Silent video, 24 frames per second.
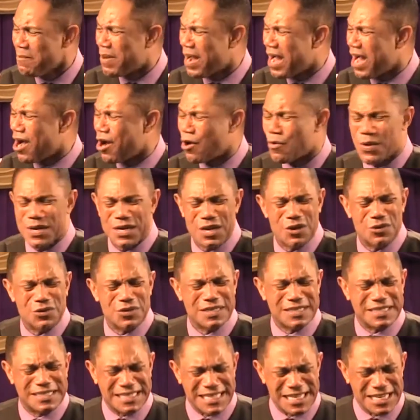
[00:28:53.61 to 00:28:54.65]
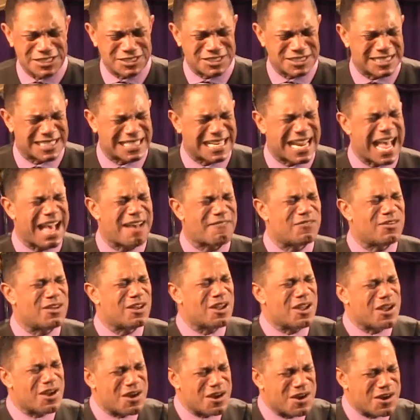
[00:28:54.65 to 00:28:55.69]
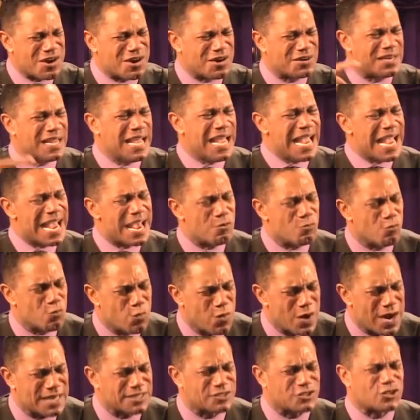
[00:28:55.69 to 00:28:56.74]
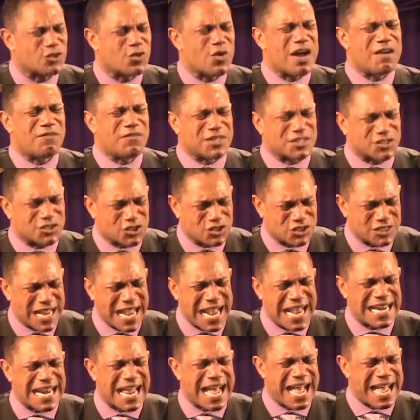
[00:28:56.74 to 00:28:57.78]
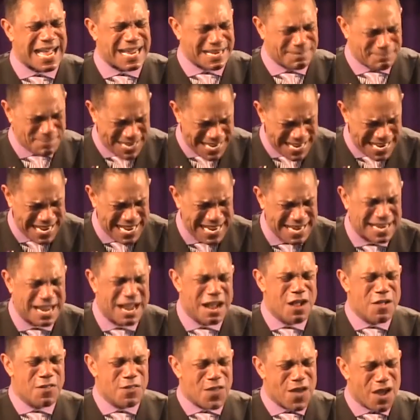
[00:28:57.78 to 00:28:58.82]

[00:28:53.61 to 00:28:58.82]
Paul went on to teach us that I've learned in whatsoever state I am in,